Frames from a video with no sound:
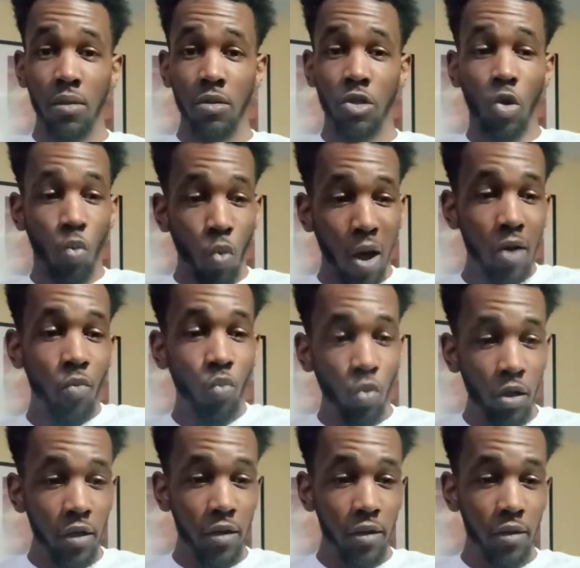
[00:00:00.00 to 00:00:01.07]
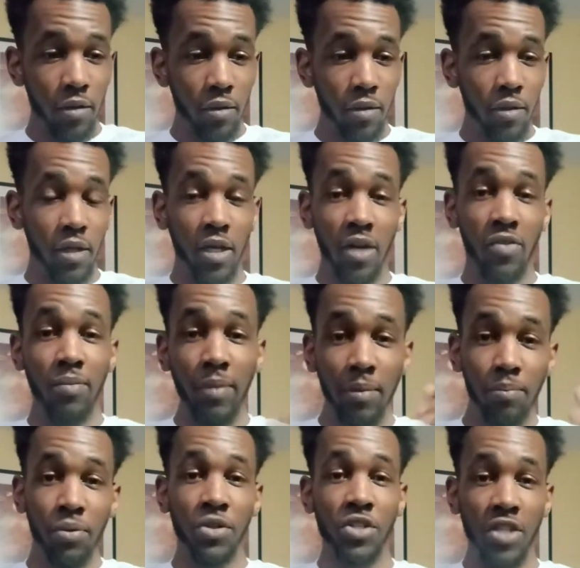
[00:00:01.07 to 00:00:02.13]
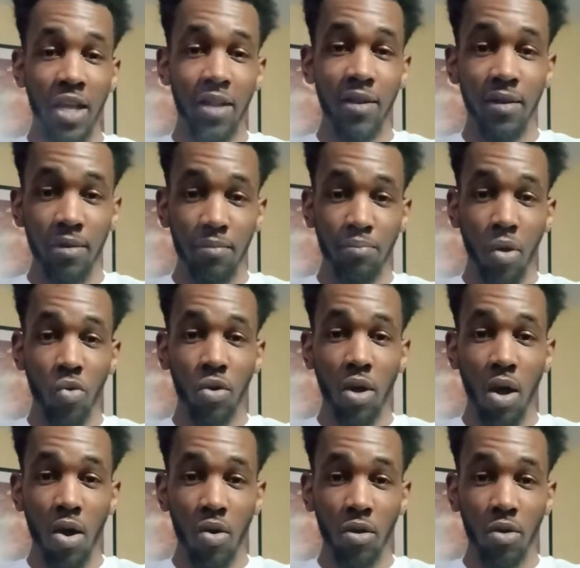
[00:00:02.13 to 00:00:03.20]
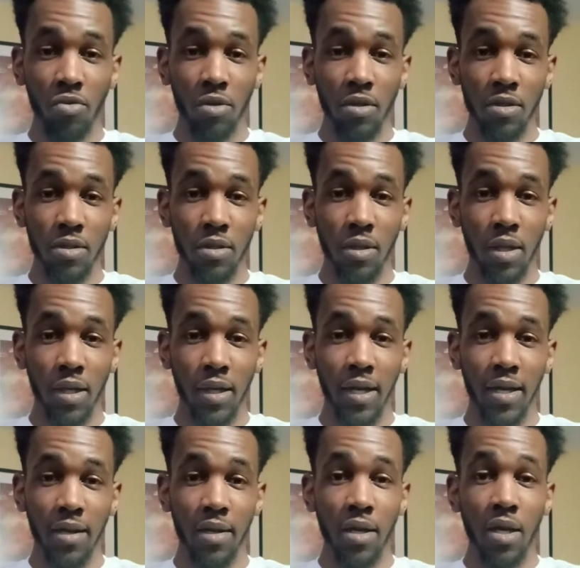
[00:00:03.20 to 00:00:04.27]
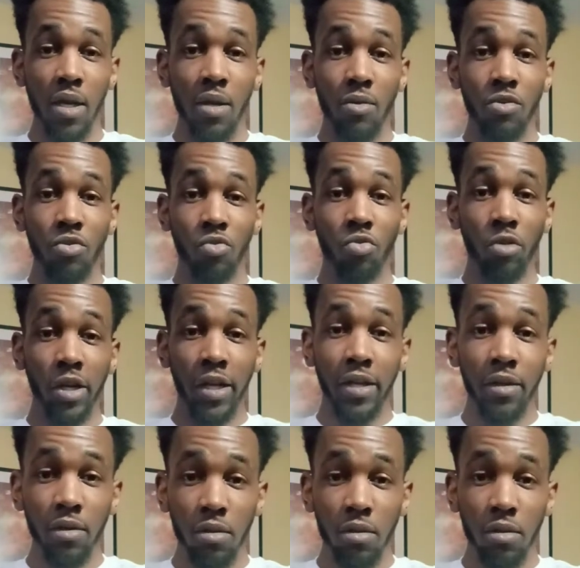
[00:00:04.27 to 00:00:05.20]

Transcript: So why wouldn't the government push that protocol on us? Like, hey, rent